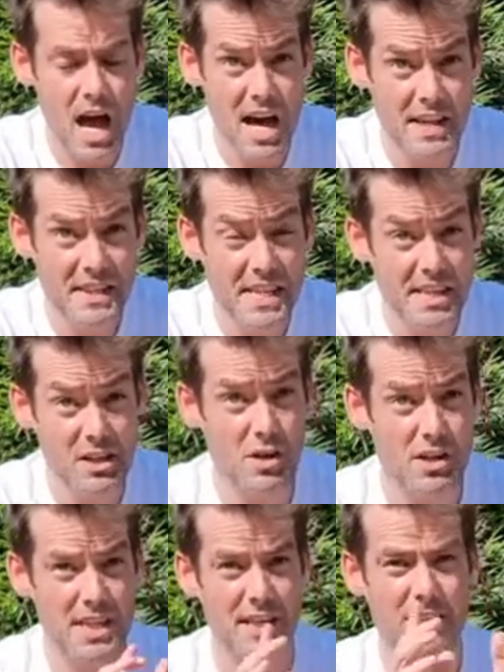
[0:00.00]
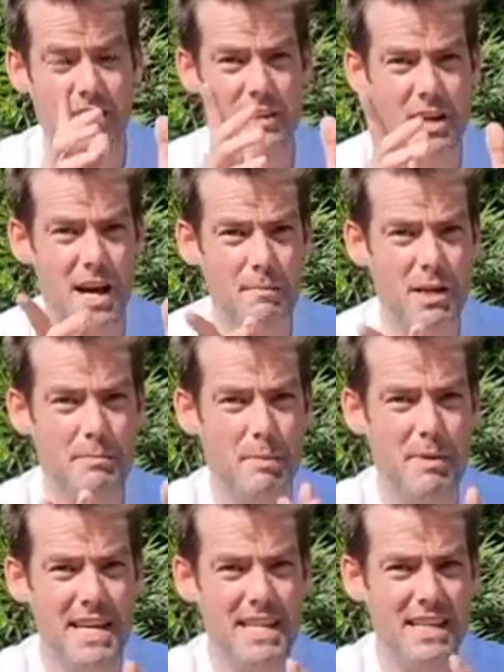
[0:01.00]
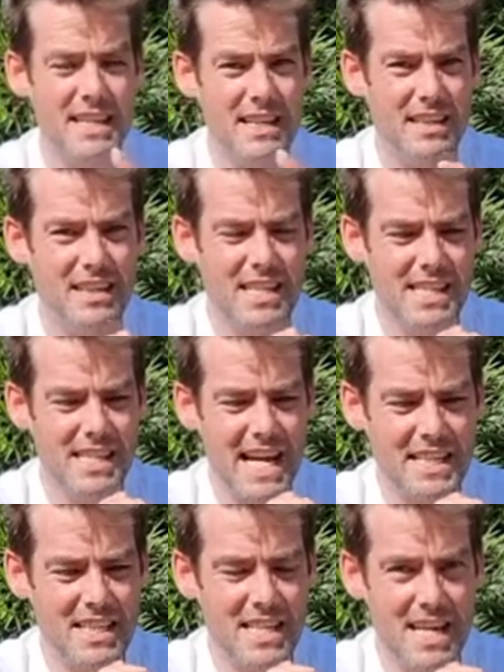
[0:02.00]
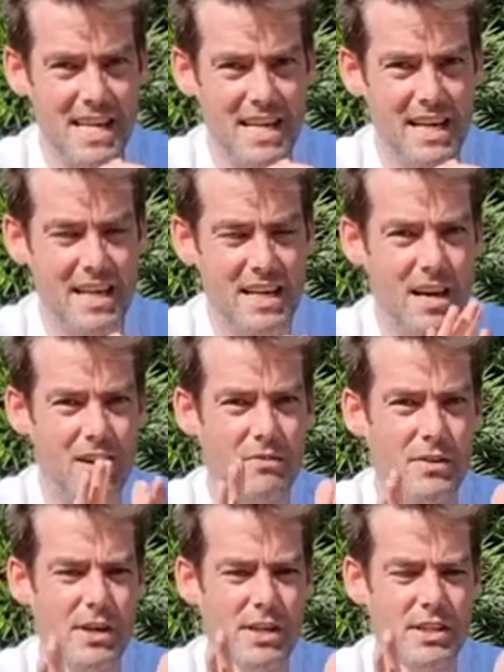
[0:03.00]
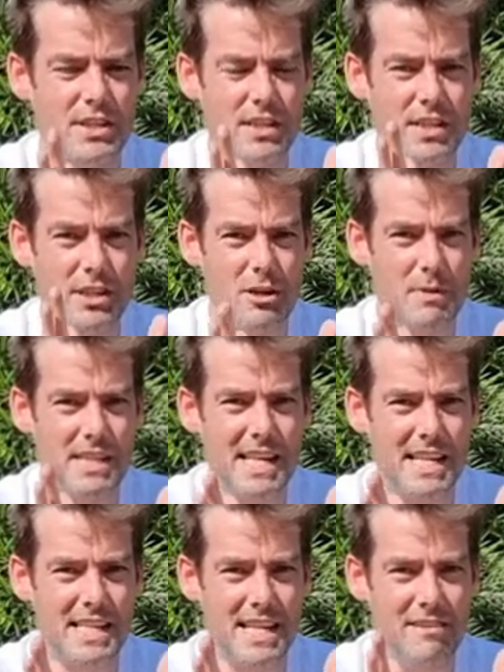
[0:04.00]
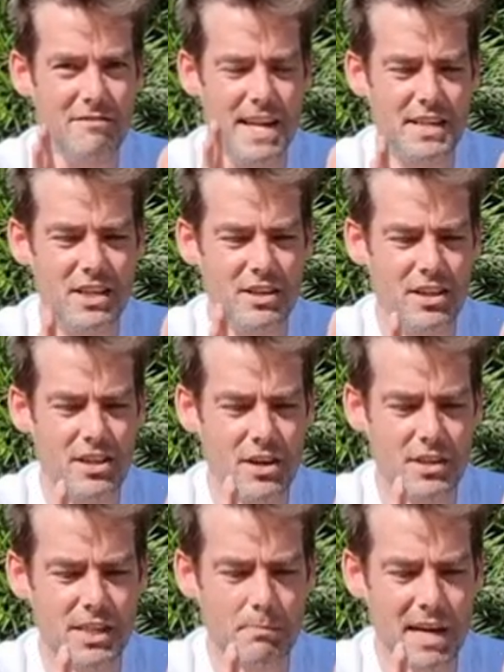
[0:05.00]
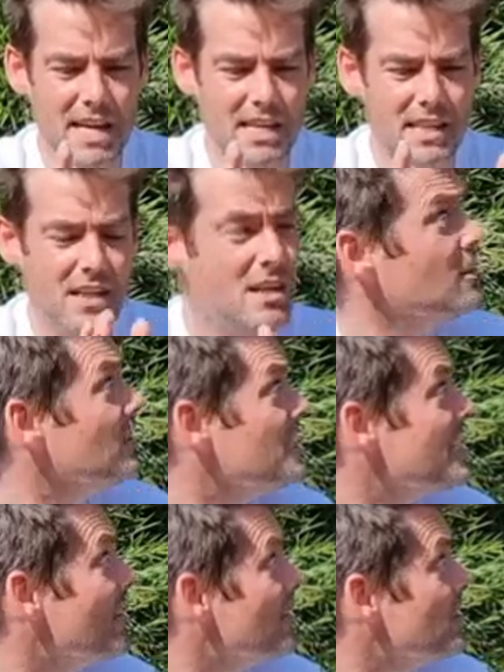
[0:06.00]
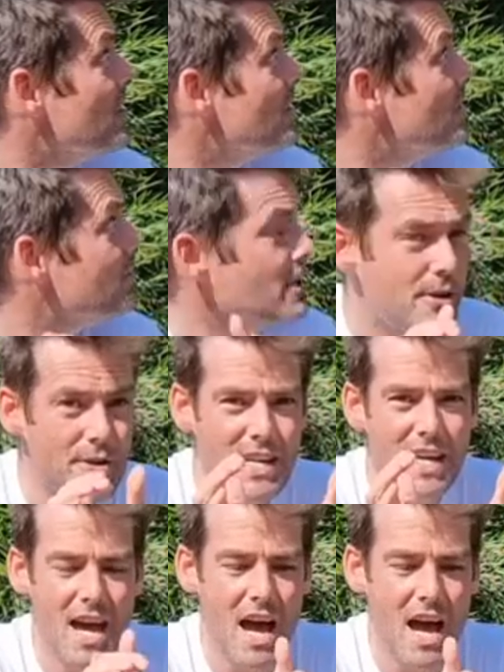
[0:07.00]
And this is a cocktail that I'm going to be making this Saturday at our first Sober Saturday event at 3rd Space on South Church Road.